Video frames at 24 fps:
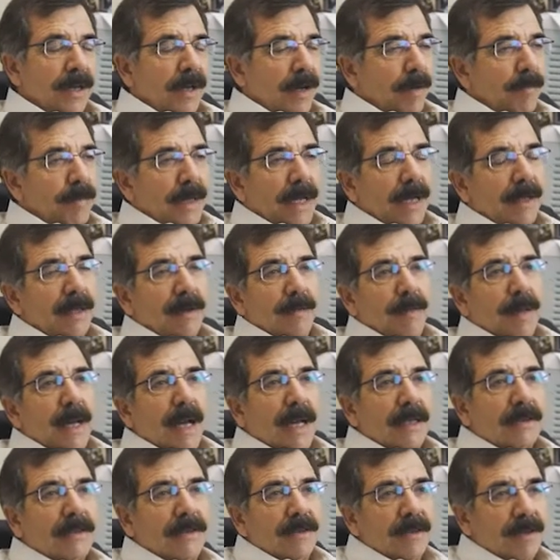a bad
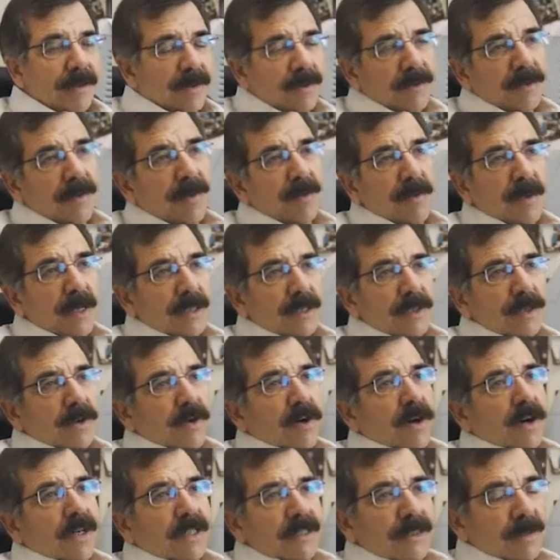capacitor, low on
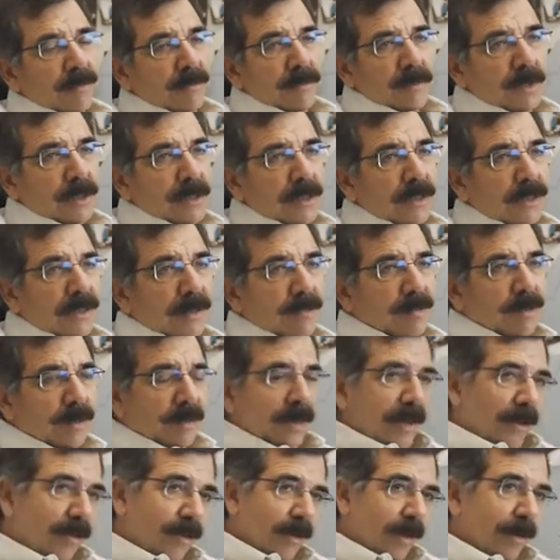charge, something really simple.
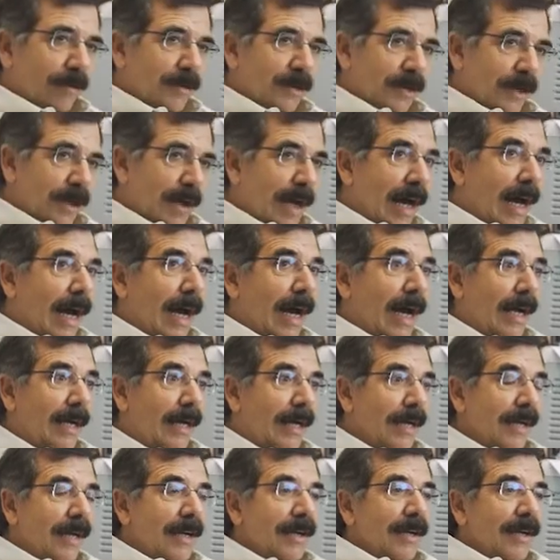They thought I was a god.